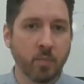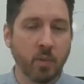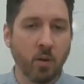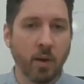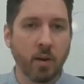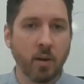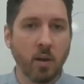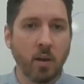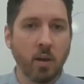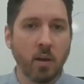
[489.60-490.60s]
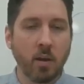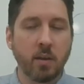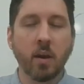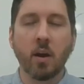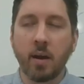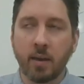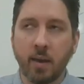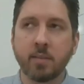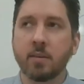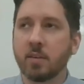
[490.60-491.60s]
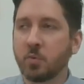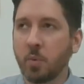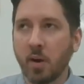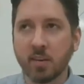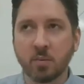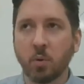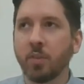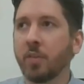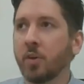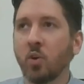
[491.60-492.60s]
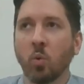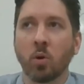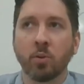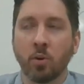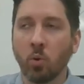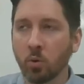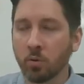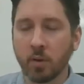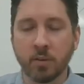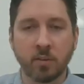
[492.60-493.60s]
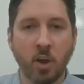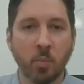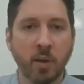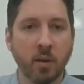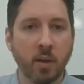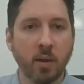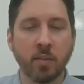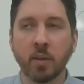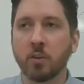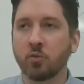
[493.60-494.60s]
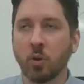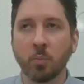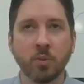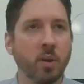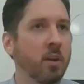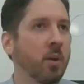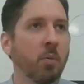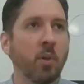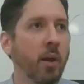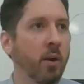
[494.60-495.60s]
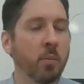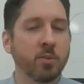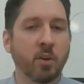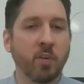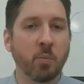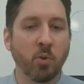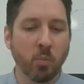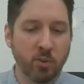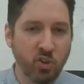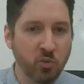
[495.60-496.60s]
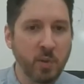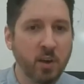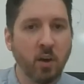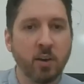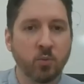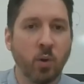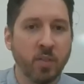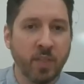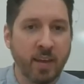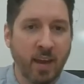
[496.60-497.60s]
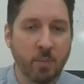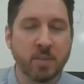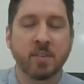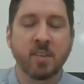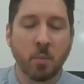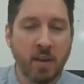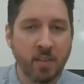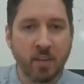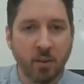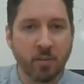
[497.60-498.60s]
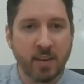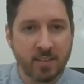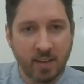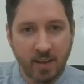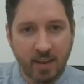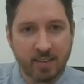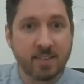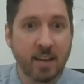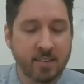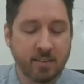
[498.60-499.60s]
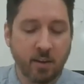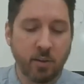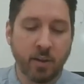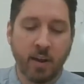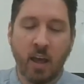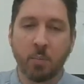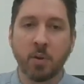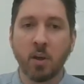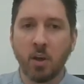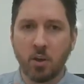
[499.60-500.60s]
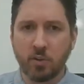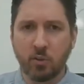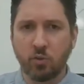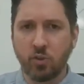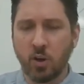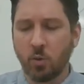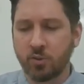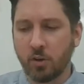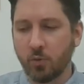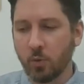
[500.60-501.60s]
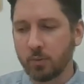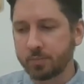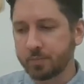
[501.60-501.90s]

All right? Yeah, I guess it's possible that the New World Order is coming and that Trump's going to declare himself emperor, but just because one thing happens doesn't mean that the other thing is necessarily going to happen. So that's what you got to watch out for.